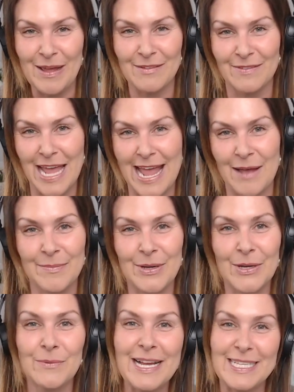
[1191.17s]
the VA Handbook,
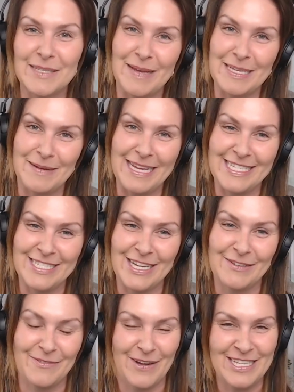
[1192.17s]
where's the best place
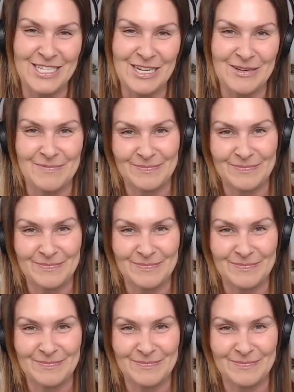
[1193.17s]
to find you?